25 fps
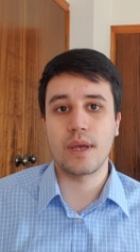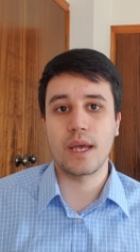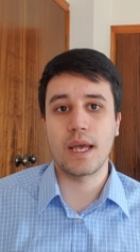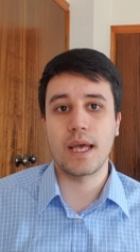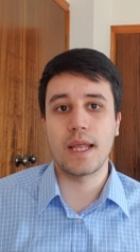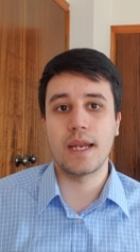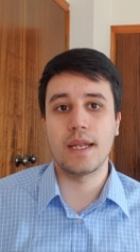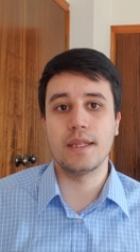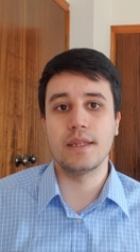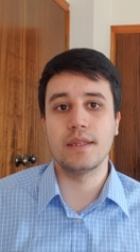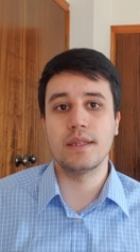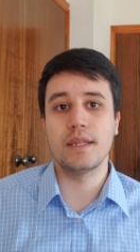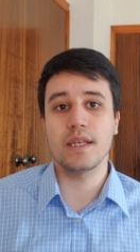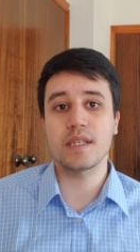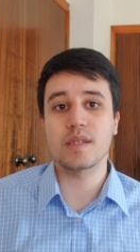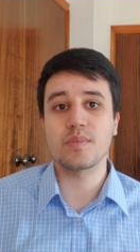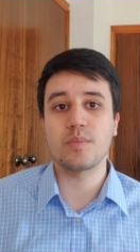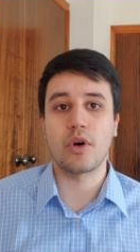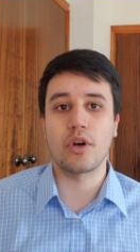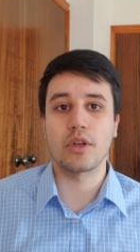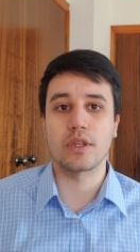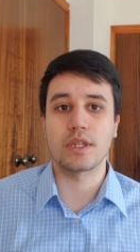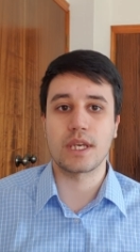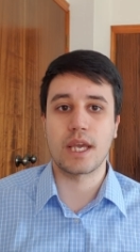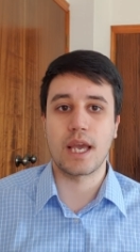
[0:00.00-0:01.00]
and in this
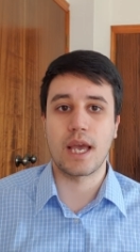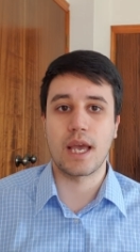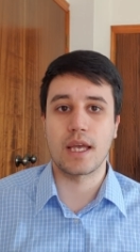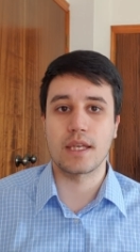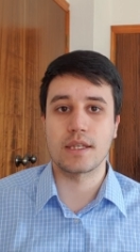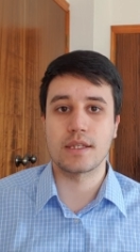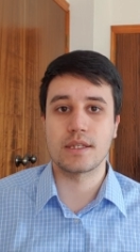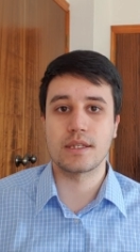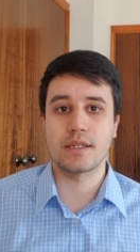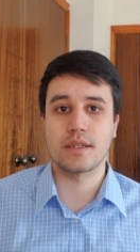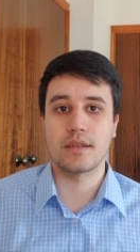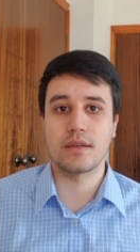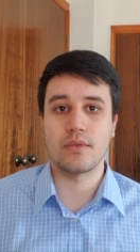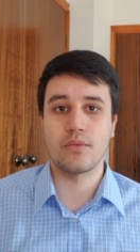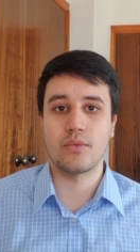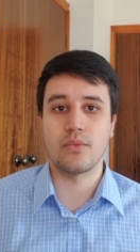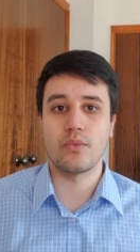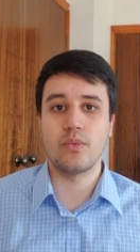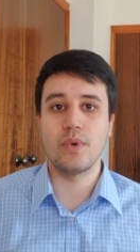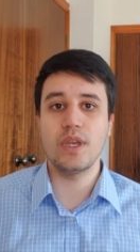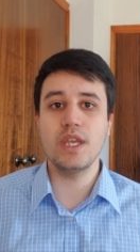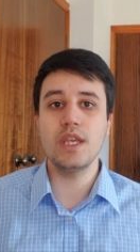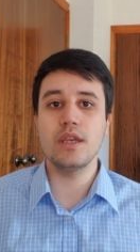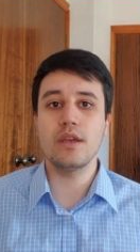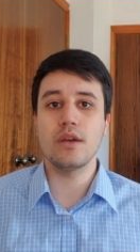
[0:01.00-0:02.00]
podcast,
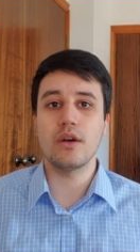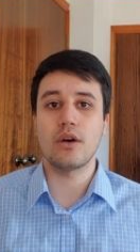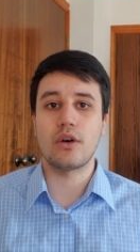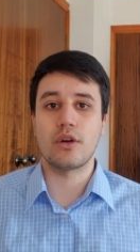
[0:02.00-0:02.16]
we